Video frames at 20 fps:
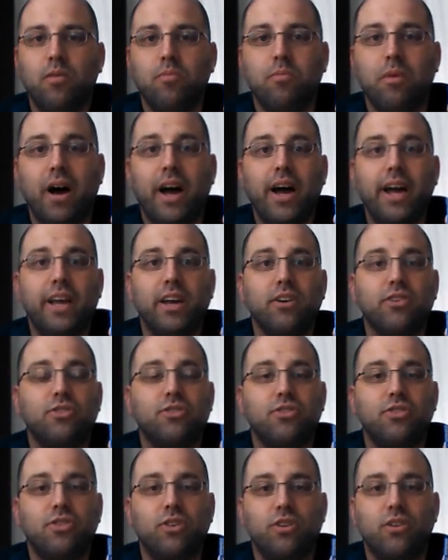by a
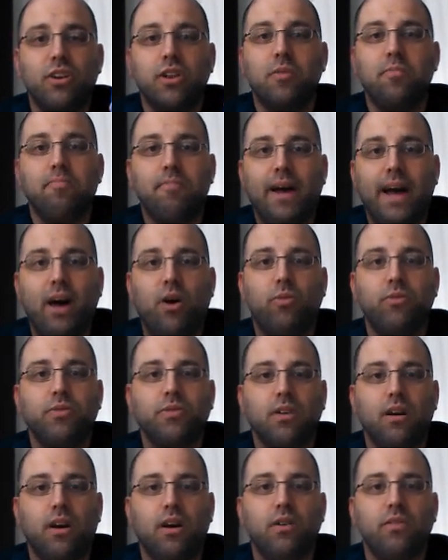certain
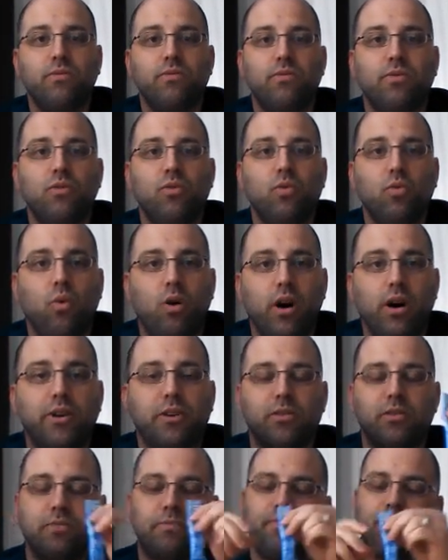amount of
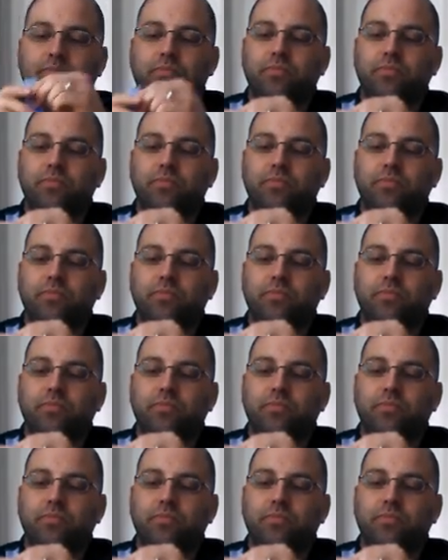water.